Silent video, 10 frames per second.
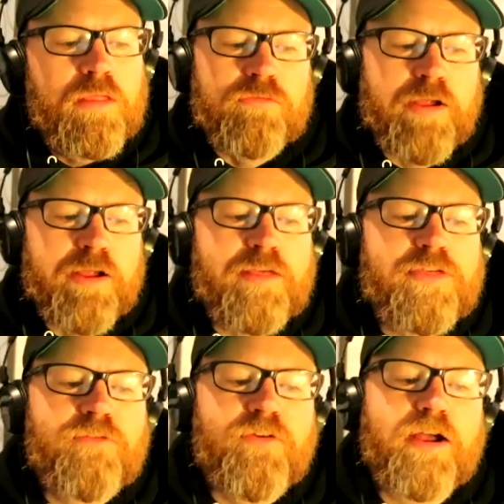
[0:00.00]
The rink is
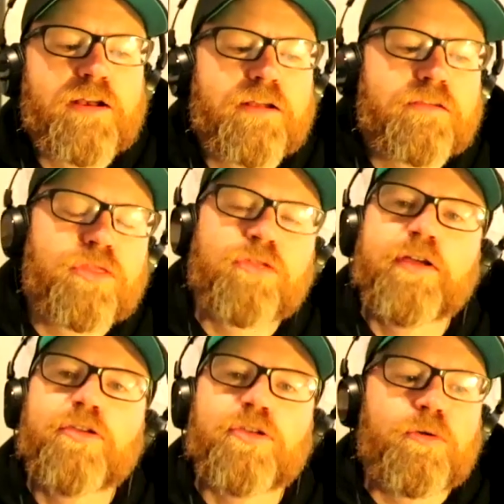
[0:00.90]
divided into
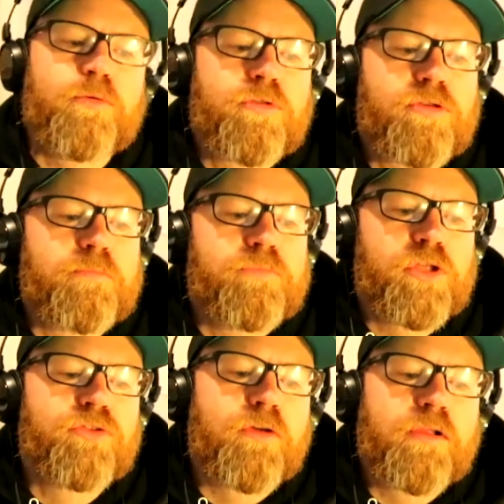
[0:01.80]
three zones:
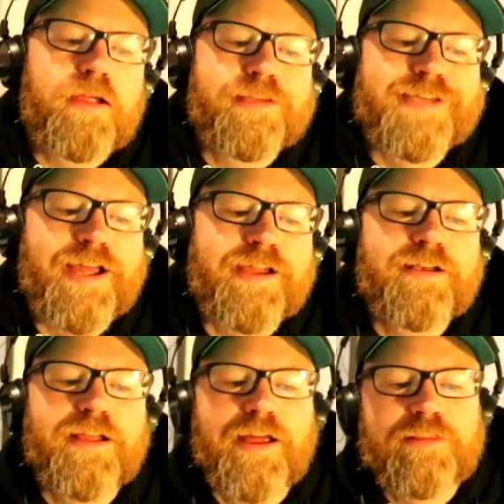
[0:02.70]
neutral,
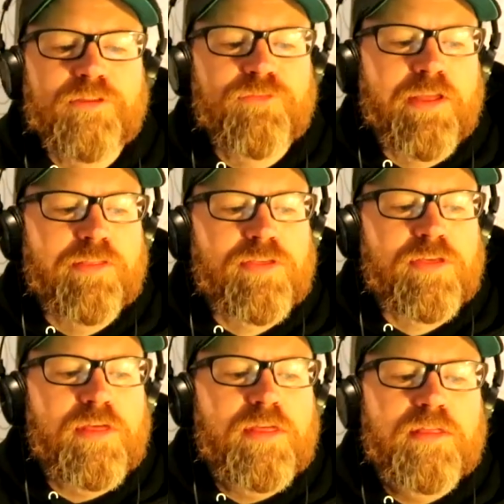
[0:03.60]
attacking, and
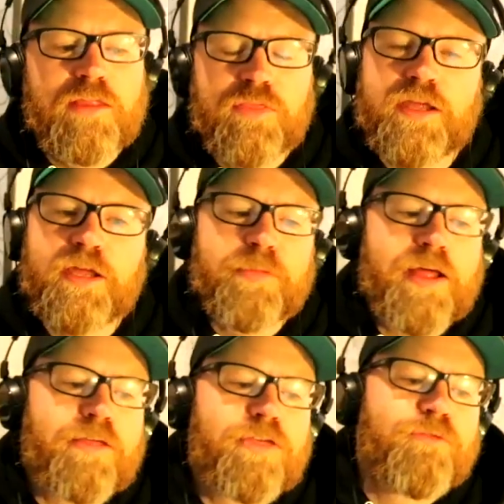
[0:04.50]
defence, and the game
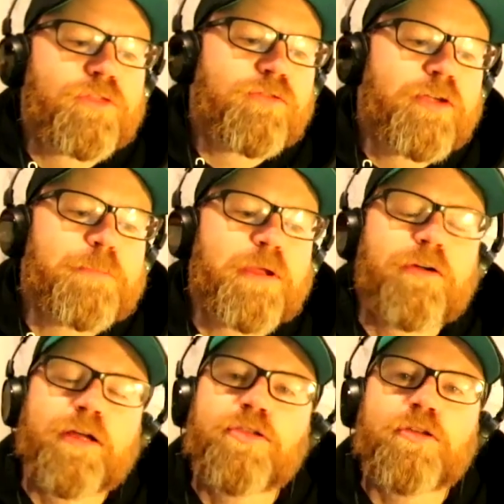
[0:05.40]
lasts for three
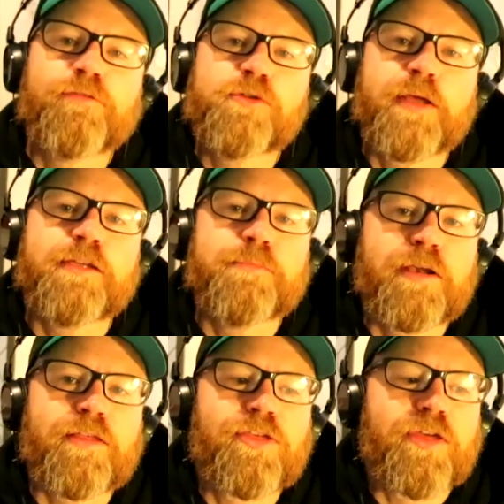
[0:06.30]
periods of 20
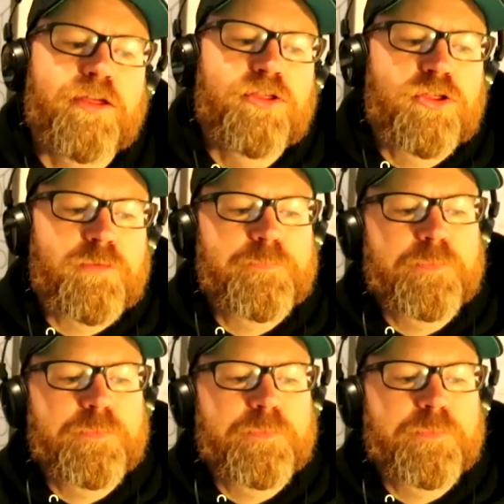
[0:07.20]
minutes each.